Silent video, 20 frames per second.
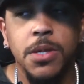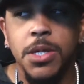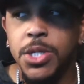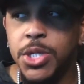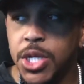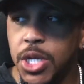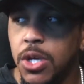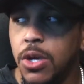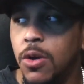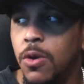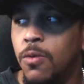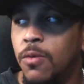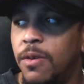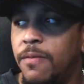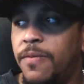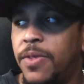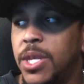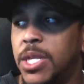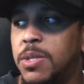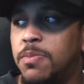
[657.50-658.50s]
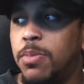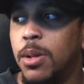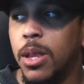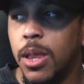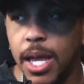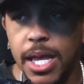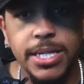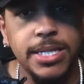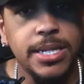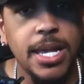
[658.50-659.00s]
deal with this
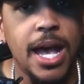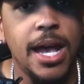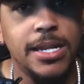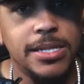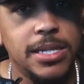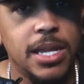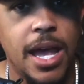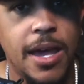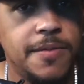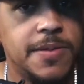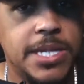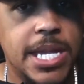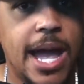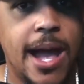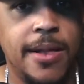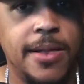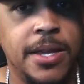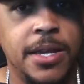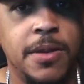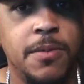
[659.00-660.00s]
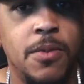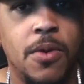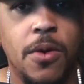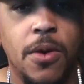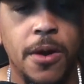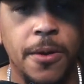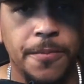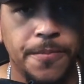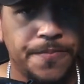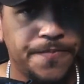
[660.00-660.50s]
plus size lifestyle
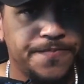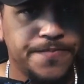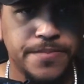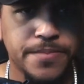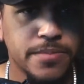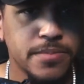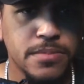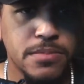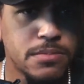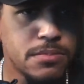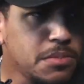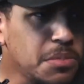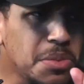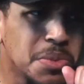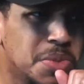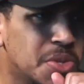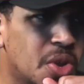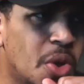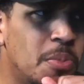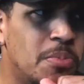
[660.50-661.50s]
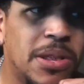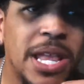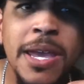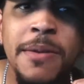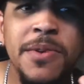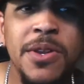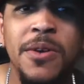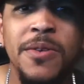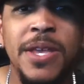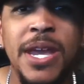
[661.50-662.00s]
anymore, don't
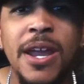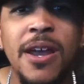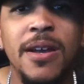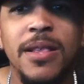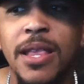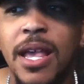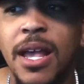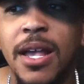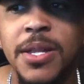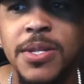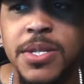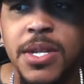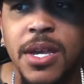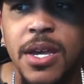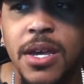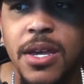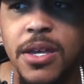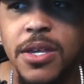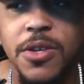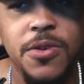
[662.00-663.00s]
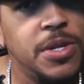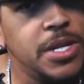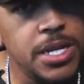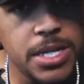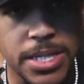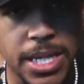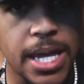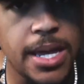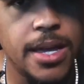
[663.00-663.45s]
blame it on the airlines. You need to take